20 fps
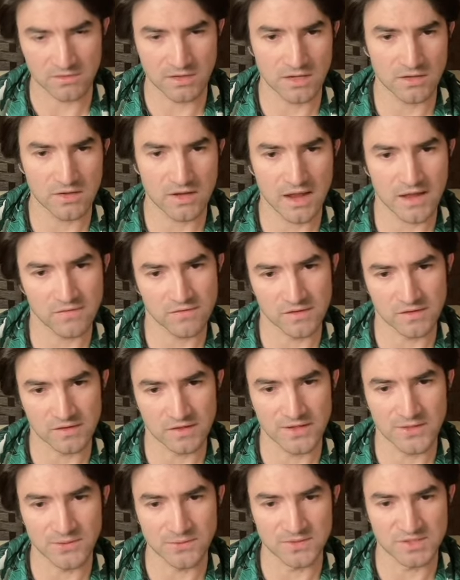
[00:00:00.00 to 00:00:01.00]
Now you had this
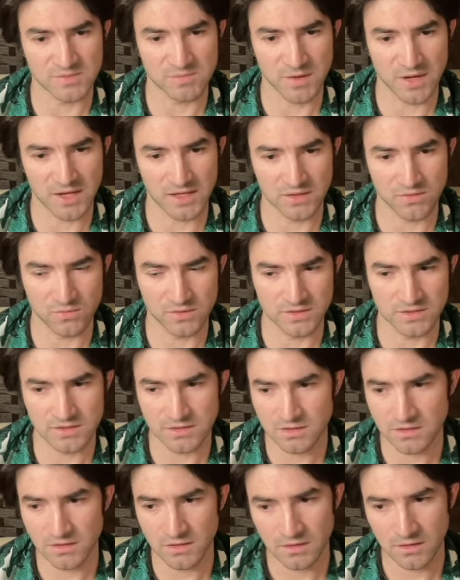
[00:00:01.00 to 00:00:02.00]
huge spike,
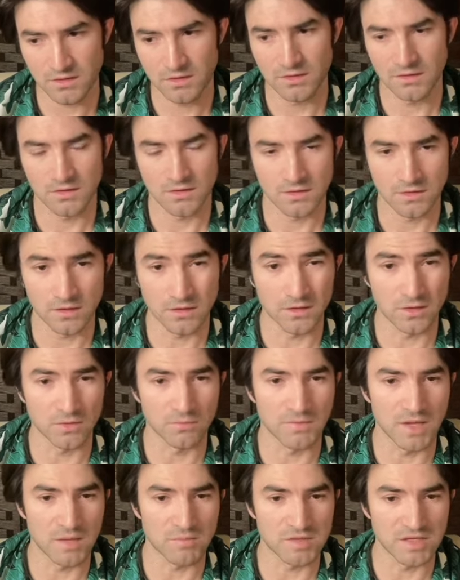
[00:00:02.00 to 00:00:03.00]
which, you know,
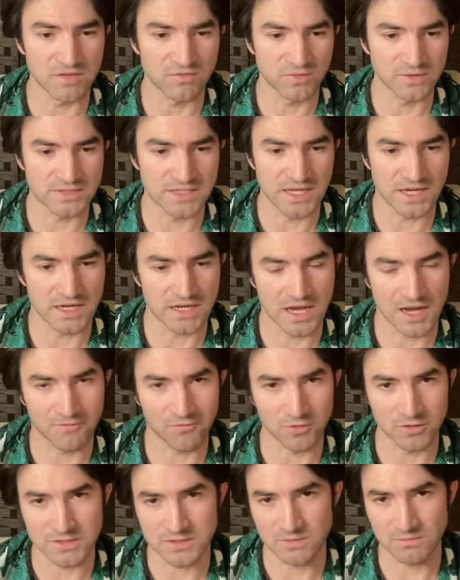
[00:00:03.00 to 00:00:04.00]
maybe if we take an
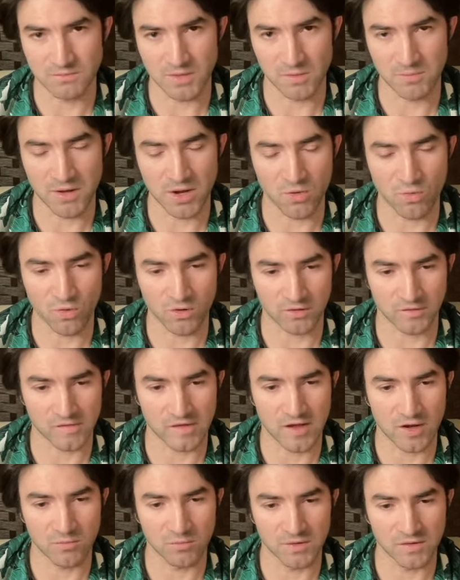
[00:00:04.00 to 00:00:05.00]
average, it about works out.